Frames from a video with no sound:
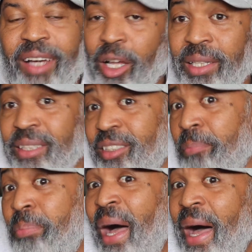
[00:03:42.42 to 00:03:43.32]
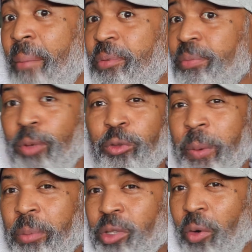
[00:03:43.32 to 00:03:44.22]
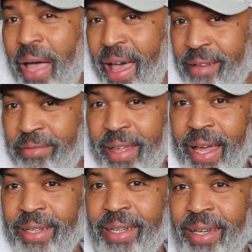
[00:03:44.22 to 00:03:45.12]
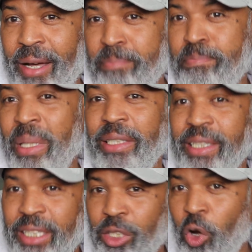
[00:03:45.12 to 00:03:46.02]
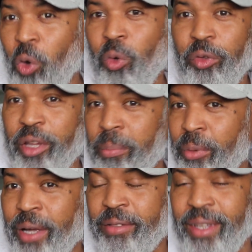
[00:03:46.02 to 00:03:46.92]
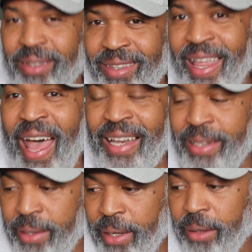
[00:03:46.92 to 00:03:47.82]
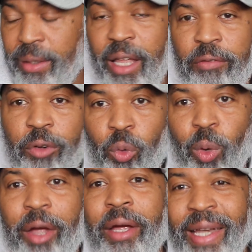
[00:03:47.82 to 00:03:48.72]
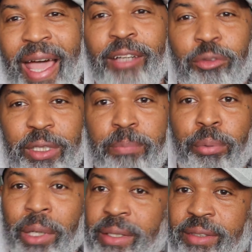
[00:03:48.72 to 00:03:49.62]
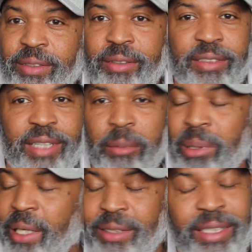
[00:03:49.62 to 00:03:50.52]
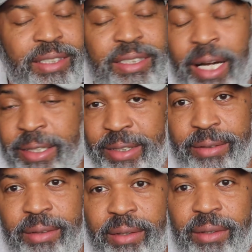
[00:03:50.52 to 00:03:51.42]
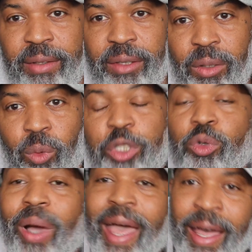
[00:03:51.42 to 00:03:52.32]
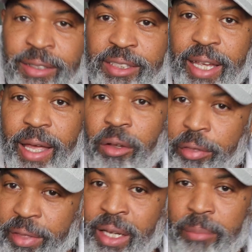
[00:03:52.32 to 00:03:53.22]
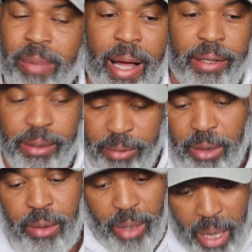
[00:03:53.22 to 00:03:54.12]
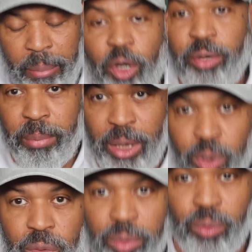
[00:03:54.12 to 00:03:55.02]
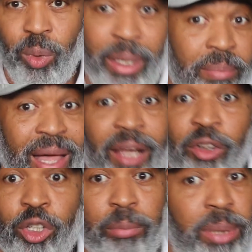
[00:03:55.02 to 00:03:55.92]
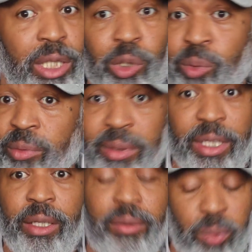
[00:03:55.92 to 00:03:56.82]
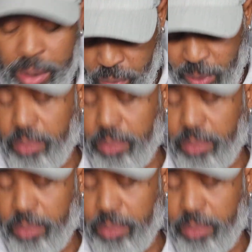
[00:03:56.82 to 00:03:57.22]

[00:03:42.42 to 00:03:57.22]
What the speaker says: unless it pops. Most people don't have that ability to hold their breath to that level where it actually braces and stabilizes. It doesn't. When you exhale, think about it. I'm on a balloon. When I'm not on a balloon, when the